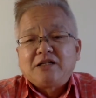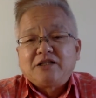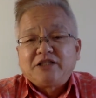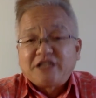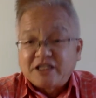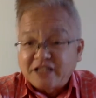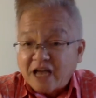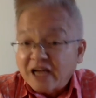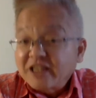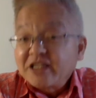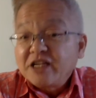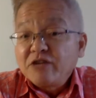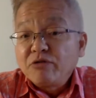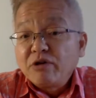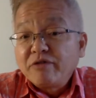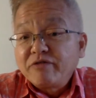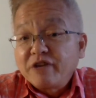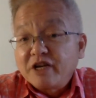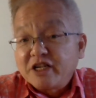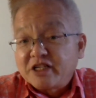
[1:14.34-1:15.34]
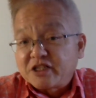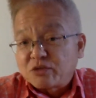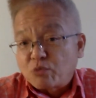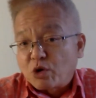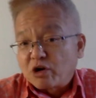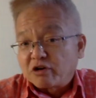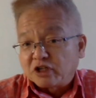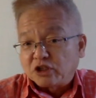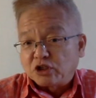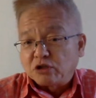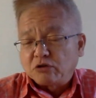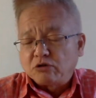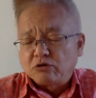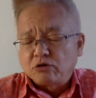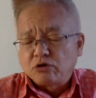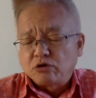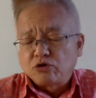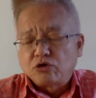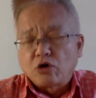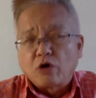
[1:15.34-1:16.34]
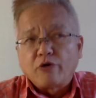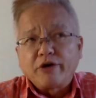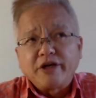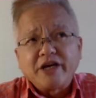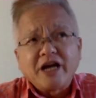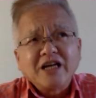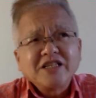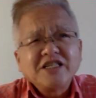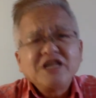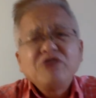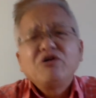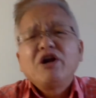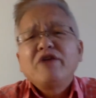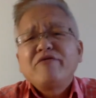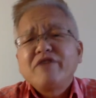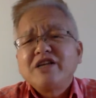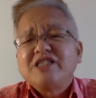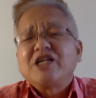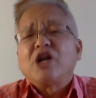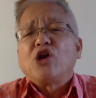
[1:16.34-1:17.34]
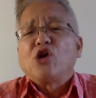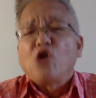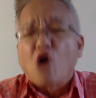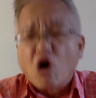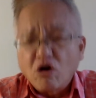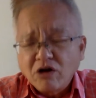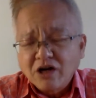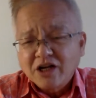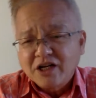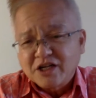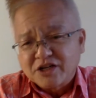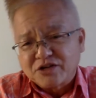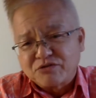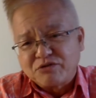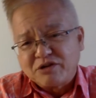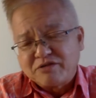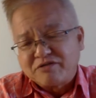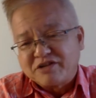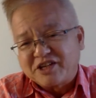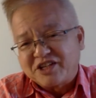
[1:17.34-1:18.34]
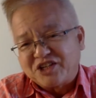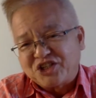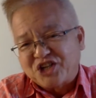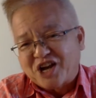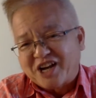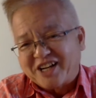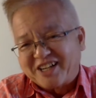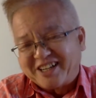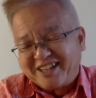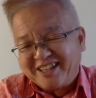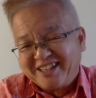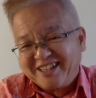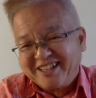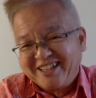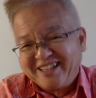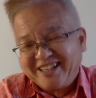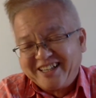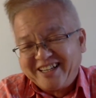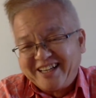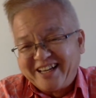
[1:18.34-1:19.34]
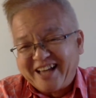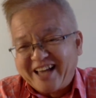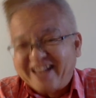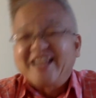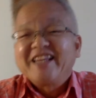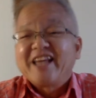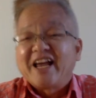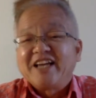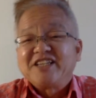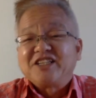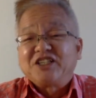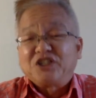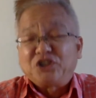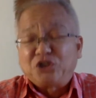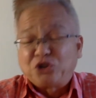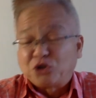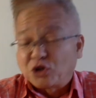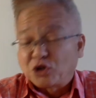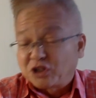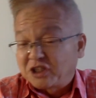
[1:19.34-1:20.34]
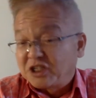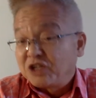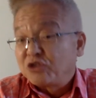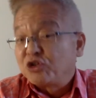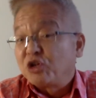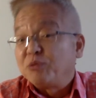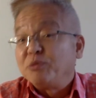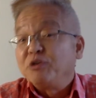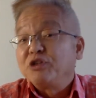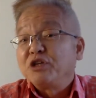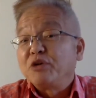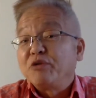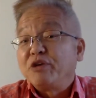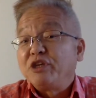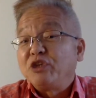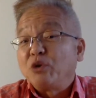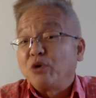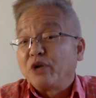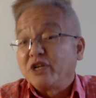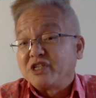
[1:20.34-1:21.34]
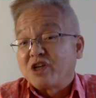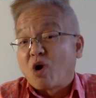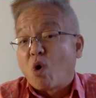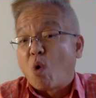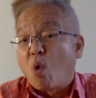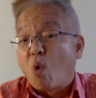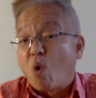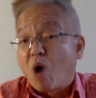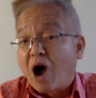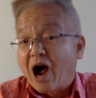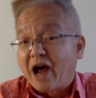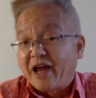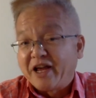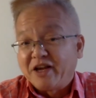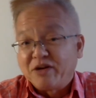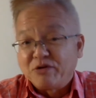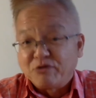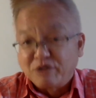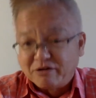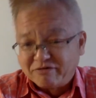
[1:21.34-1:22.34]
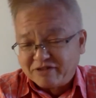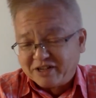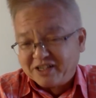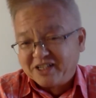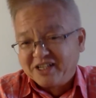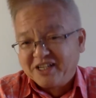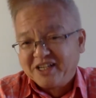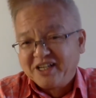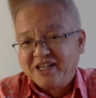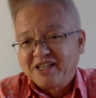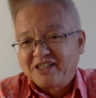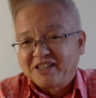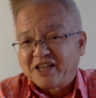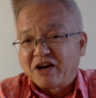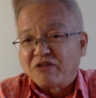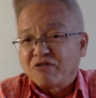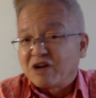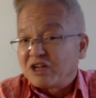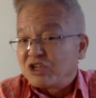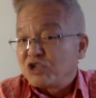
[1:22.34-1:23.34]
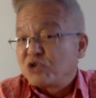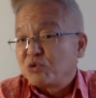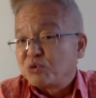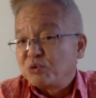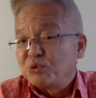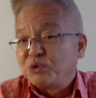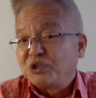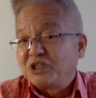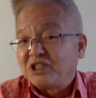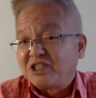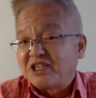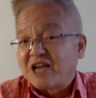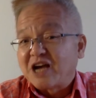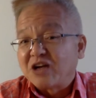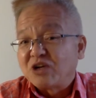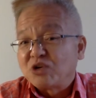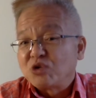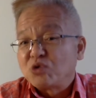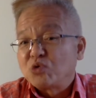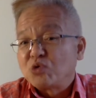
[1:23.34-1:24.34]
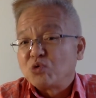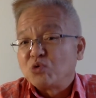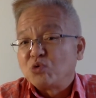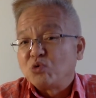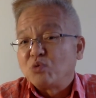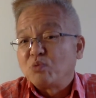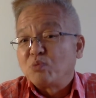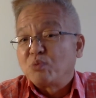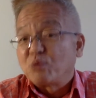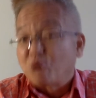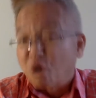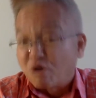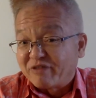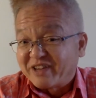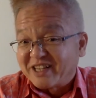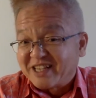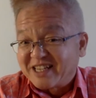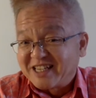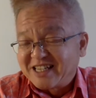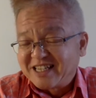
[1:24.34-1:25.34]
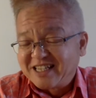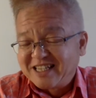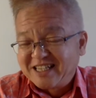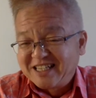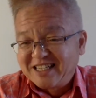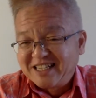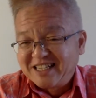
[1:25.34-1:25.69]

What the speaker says: Yangtze River is the longest river in China, and then there is a shorter tributary known as the Huai River that runs through Jiangsu Province.